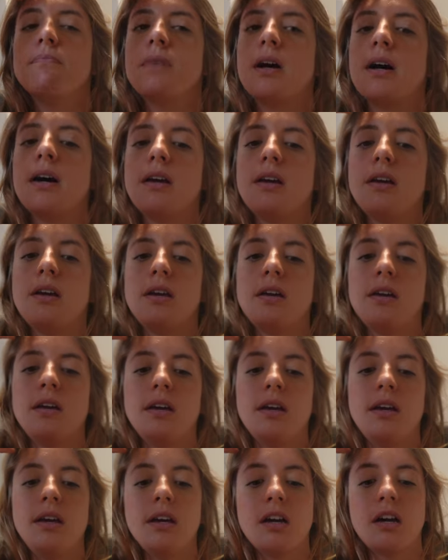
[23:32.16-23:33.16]
My
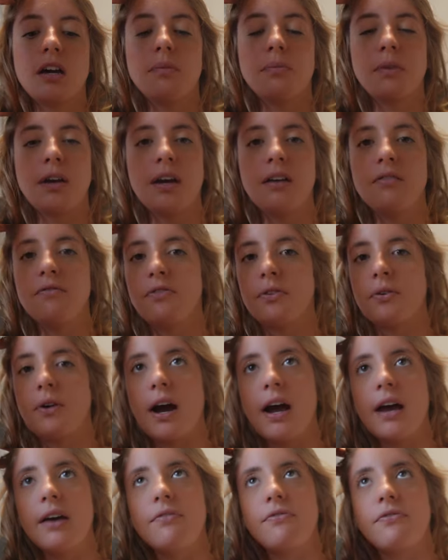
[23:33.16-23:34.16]
income can
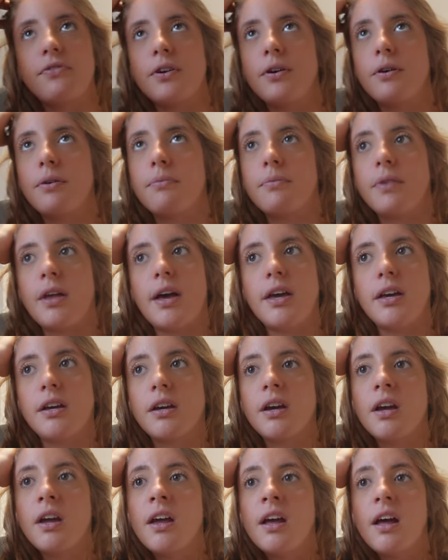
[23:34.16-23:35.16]
vary from
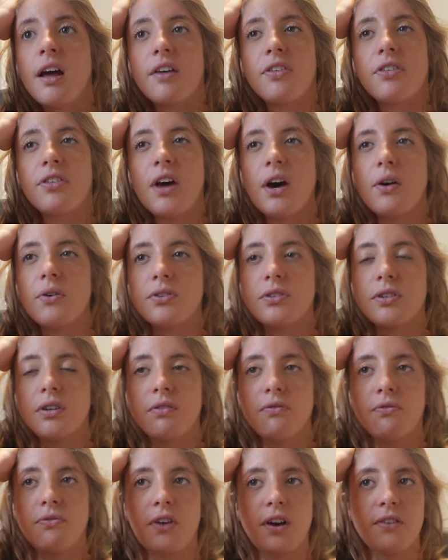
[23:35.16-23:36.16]
like
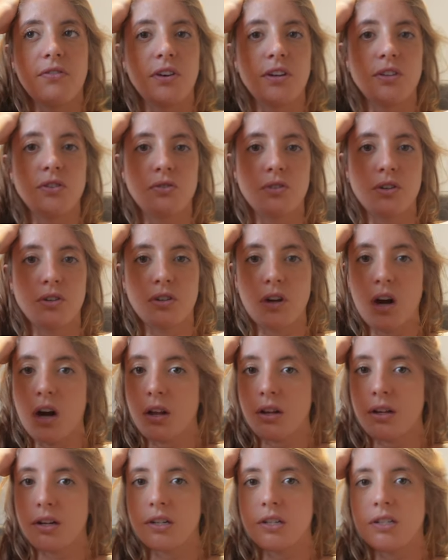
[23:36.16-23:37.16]

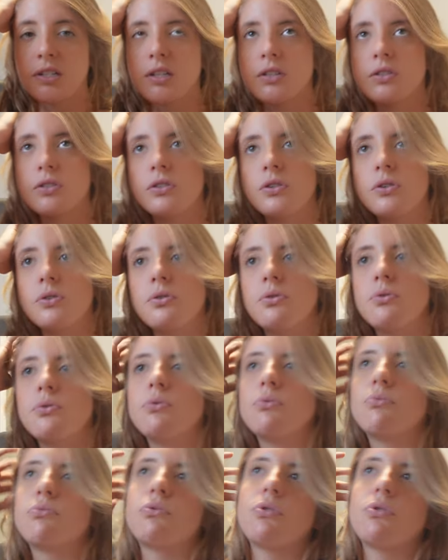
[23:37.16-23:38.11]
$1,500 to